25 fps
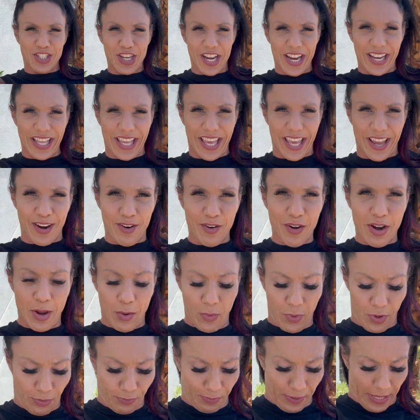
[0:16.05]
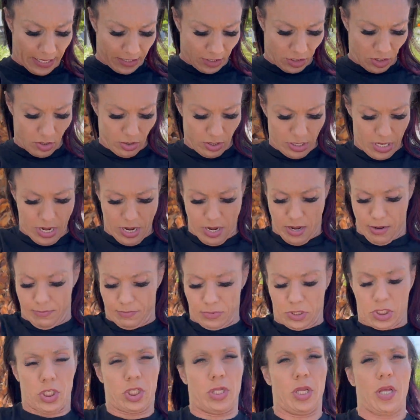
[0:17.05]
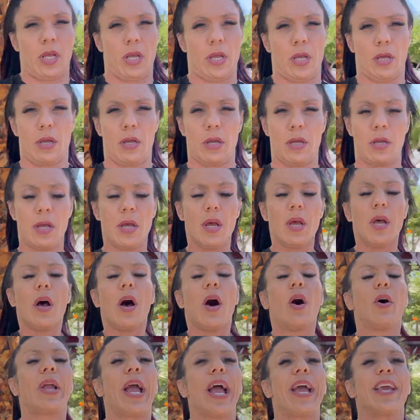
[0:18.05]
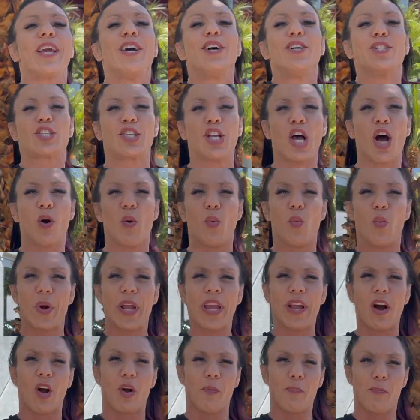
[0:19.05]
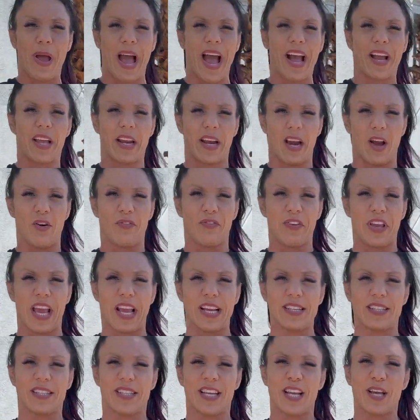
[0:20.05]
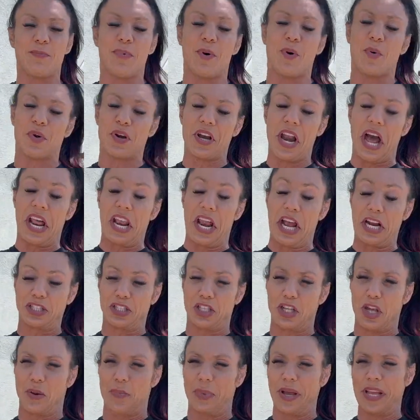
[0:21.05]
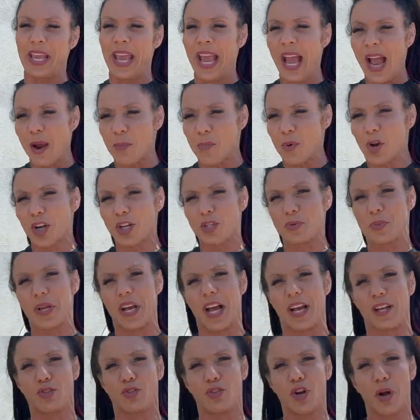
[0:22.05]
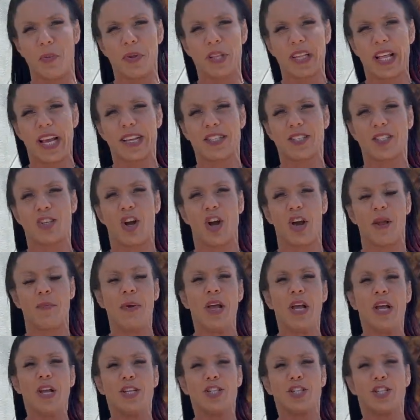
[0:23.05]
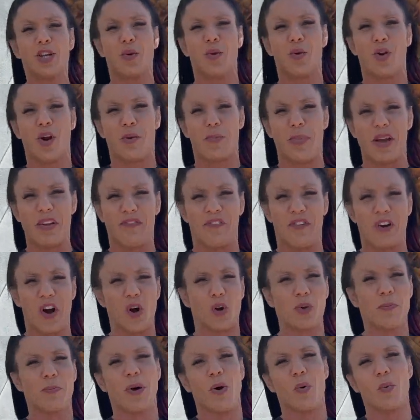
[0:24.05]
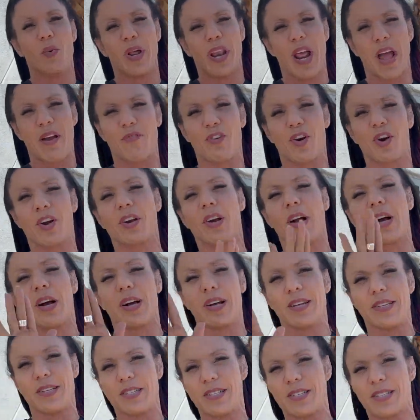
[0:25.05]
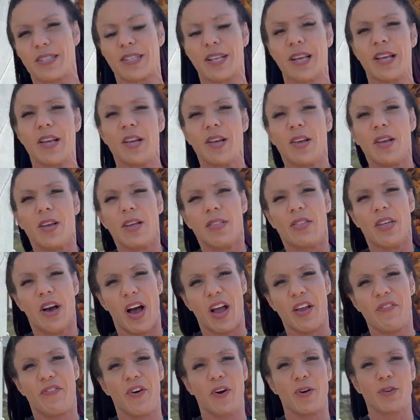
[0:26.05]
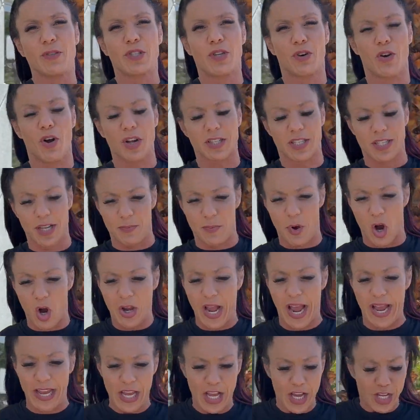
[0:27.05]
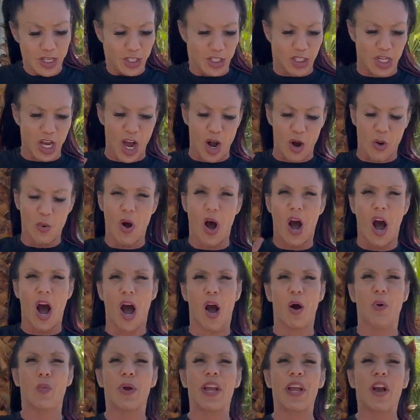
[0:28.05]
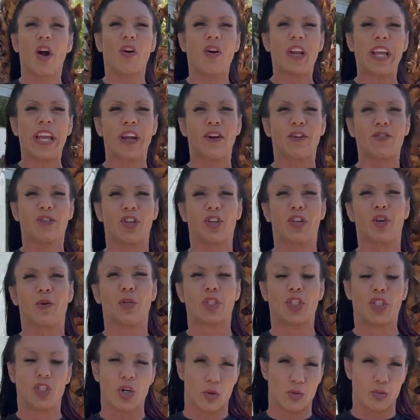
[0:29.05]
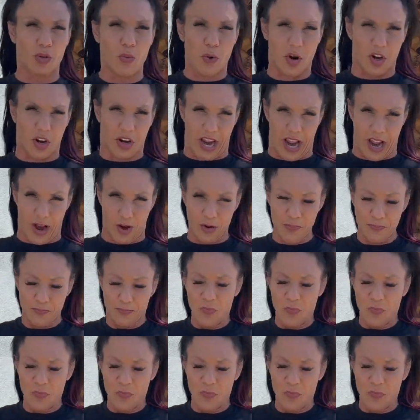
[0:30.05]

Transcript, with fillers: Jenna Geary with Blackstone Labs. Uh, okay, so we are back at L V A C, but we're not actually on my camera because we got in trouble last time, so we're on my phone, but whatever, because the iPhones are awesome. Okay, so uh, we are here to do a shoulder workout.